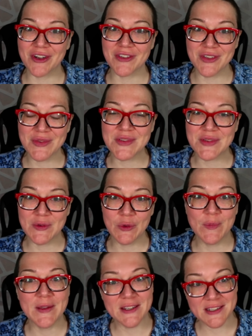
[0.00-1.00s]
on
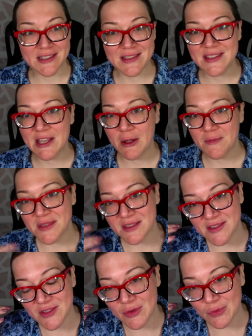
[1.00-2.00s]
YouTube in an attempt
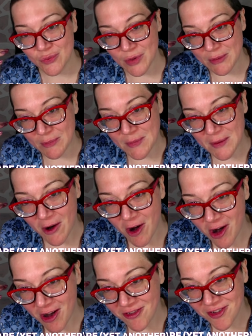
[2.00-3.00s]
to rip
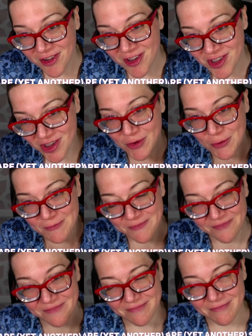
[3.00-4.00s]
off you,
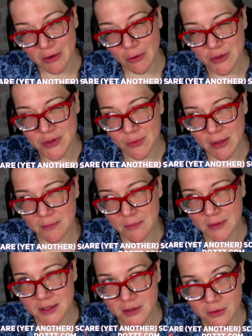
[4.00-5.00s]
or to rip
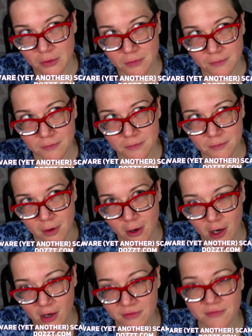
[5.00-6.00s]
you
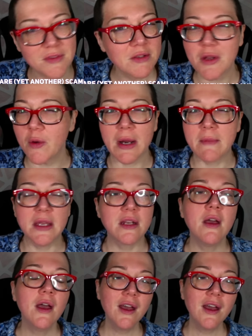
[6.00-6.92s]
off. You know what I mean.